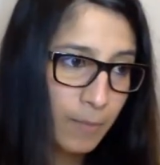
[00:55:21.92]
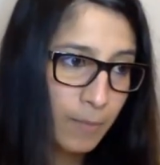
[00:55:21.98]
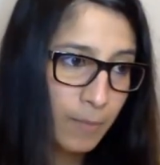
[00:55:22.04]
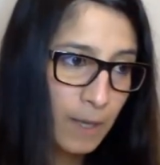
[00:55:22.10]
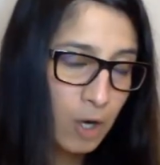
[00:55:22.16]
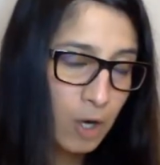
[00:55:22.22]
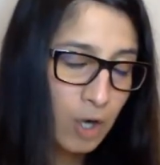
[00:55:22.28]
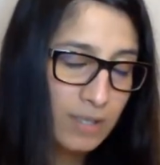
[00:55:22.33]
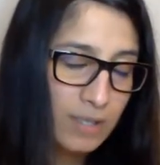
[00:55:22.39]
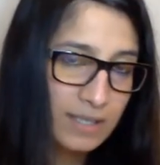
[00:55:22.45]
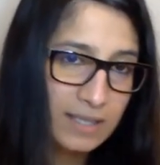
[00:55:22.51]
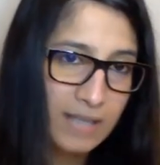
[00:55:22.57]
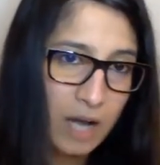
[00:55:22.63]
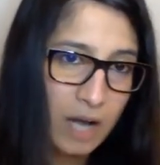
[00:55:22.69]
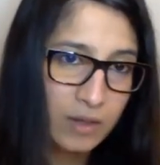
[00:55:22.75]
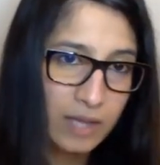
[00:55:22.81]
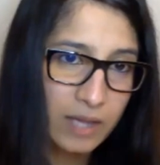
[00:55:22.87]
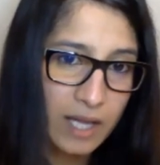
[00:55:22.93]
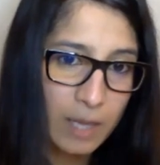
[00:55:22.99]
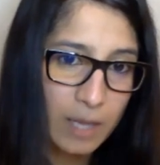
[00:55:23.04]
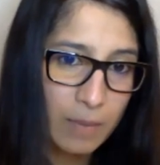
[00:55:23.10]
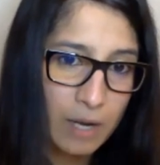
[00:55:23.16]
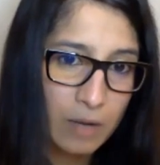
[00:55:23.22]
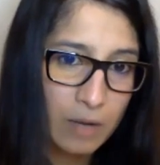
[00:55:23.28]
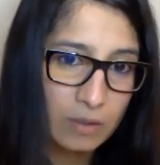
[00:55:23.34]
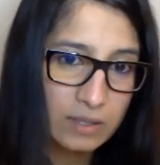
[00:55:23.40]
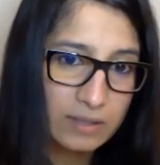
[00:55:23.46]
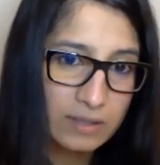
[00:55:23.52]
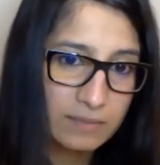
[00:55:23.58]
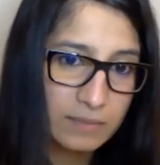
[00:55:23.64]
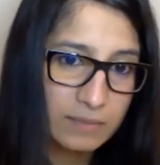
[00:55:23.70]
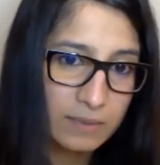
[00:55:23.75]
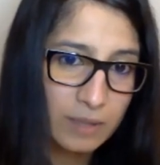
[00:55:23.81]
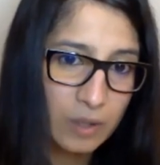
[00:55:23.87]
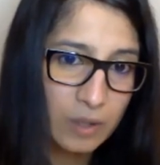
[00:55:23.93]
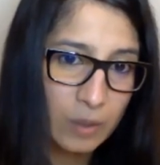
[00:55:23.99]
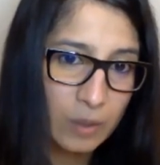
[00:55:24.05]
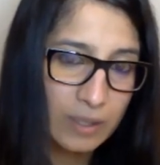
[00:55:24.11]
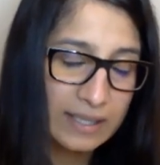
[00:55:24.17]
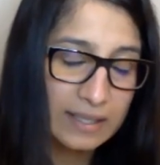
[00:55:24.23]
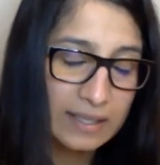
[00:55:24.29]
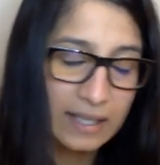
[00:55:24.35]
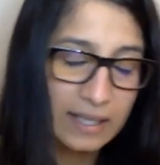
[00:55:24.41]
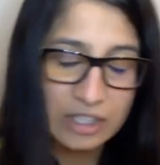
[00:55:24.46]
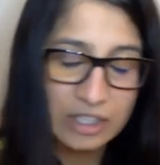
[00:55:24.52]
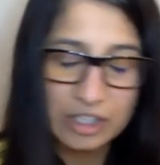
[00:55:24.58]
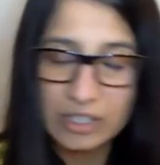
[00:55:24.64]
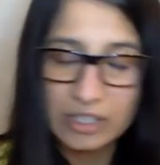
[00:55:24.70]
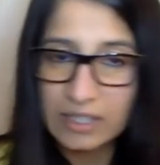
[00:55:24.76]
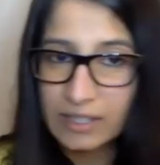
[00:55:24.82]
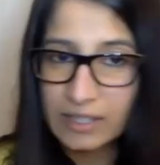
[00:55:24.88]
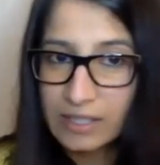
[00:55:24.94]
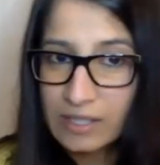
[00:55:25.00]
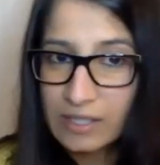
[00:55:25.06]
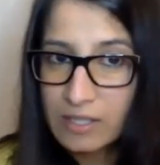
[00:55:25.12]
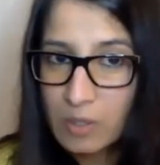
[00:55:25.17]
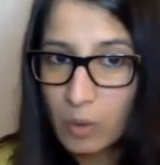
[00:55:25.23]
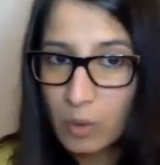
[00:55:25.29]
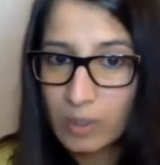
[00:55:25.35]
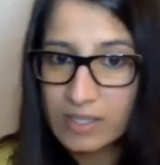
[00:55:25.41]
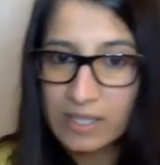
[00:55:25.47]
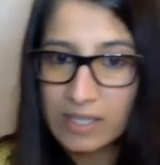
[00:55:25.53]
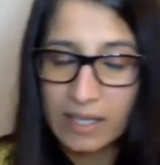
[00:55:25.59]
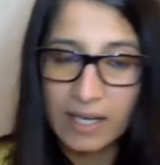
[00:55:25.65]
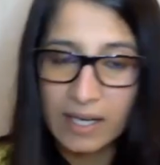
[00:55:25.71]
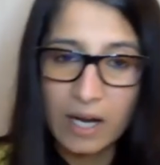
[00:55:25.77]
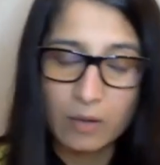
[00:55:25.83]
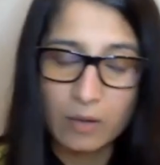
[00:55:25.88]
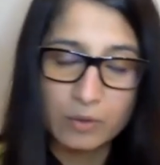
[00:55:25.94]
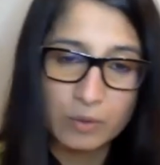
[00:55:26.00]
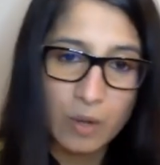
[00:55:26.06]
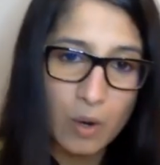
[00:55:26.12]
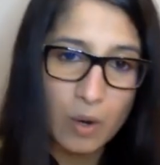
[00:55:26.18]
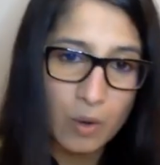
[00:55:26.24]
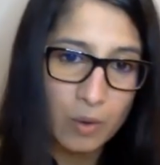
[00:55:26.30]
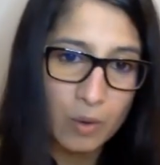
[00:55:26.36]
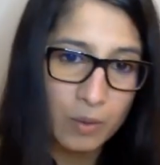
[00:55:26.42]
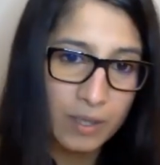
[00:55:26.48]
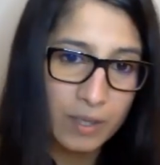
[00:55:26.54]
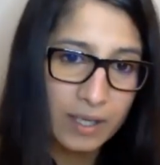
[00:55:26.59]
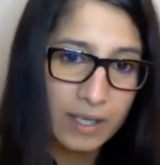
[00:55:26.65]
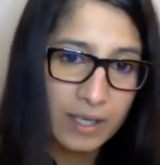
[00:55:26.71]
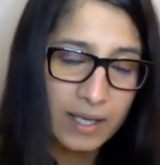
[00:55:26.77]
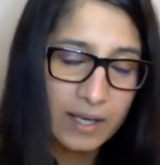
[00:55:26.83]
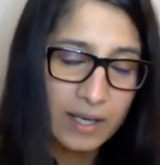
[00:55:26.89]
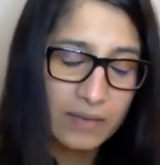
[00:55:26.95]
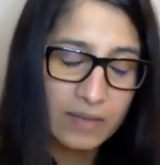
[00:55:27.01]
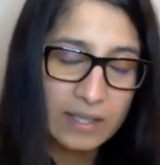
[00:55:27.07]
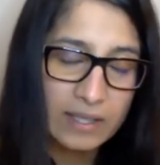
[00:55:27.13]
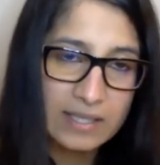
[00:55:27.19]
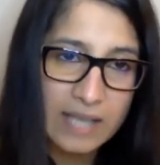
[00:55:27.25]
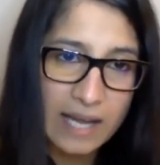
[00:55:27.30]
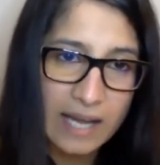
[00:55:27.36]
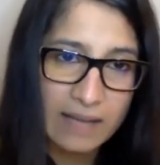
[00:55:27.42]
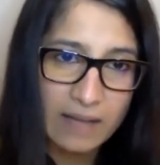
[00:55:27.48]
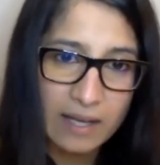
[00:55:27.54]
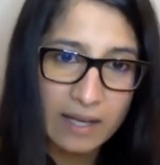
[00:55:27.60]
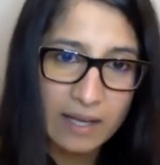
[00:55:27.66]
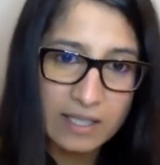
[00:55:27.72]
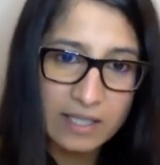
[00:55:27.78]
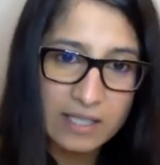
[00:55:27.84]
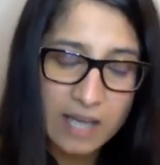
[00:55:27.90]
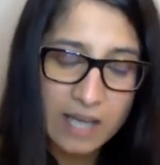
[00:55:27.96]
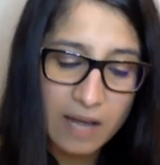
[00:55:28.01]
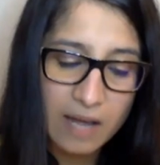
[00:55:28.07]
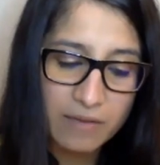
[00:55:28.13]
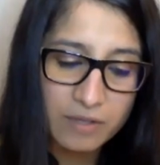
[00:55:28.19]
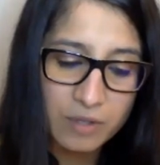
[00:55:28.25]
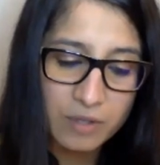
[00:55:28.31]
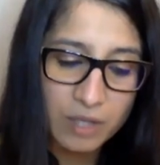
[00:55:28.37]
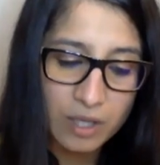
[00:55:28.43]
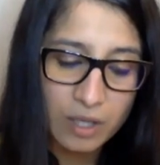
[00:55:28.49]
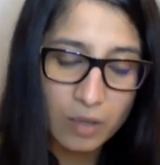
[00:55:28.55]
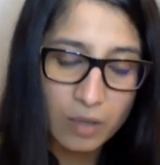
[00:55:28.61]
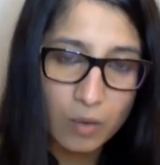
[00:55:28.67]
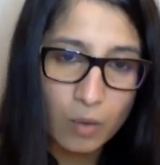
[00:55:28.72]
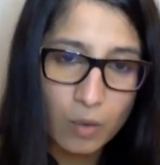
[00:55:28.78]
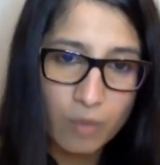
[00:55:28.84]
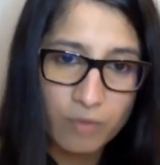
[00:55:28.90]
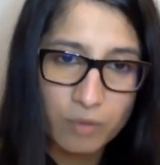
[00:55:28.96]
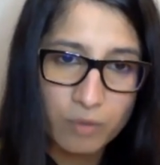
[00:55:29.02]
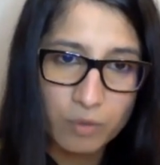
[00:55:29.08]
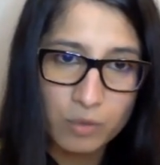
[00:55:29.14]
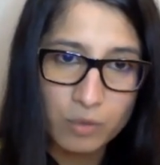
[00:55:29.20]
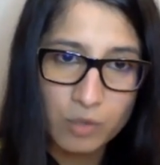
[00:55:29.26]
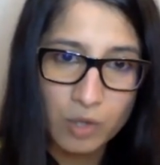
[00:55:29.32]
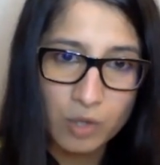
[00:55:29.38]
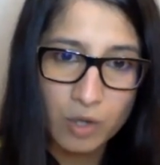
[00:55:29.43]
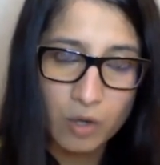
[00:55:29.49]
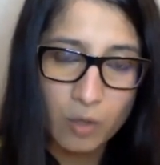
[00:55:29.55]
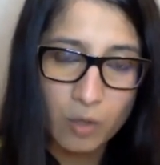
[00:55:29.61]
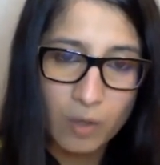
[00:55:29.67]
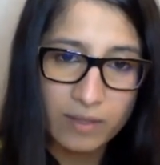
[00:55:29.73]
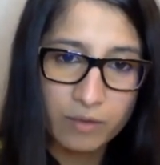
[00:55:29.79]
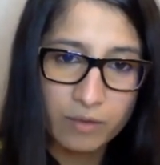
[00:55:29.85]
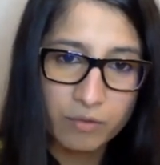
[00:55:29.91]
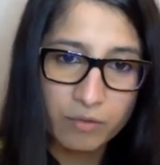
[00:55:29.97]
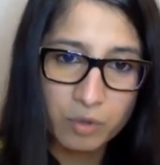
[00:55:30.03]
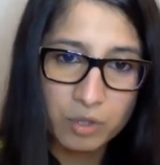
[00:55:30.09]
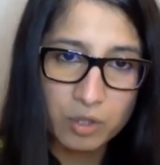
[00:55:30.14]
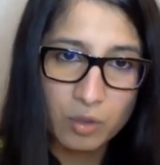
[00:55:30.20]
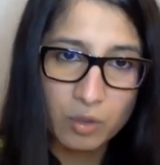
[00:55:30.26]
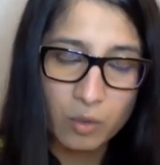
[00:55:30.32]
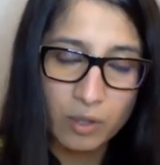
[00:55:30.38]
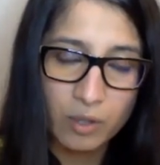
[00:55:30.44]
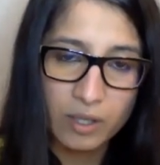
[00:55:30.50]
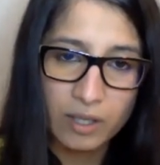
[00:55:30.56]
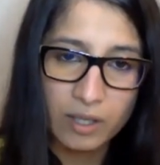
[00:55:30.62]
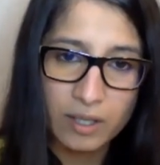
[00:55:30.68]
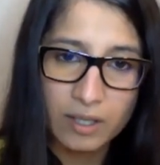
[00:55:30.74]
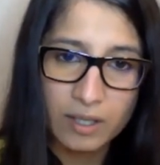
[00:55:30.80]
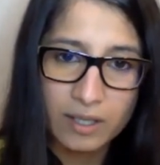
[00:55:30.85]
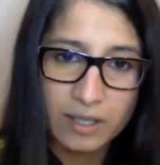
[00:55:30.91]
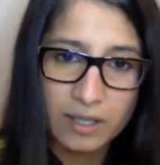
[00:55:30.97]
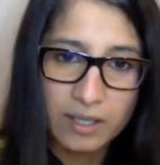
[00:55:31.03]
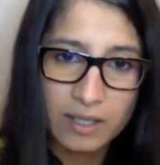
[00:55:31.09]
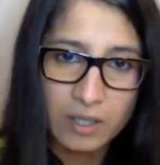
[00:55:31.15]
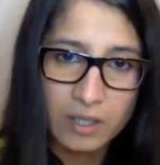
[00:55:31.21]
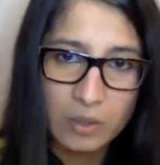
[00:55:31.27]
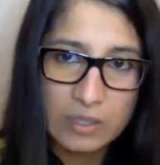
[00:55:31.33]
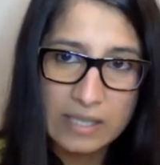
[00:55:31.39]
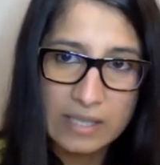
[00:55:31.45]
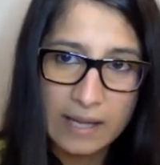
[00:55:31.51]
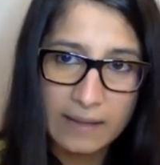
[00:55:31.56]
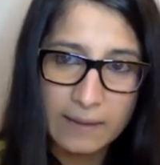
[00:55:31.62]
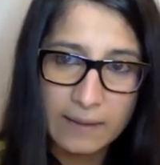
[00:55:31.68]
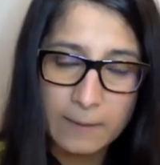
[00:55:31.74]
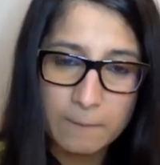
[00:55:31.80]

content out there about, you know, legal engineers, lawyers learning how to code, things like that. I'd just love to hear your views on what the future lawyer looks like.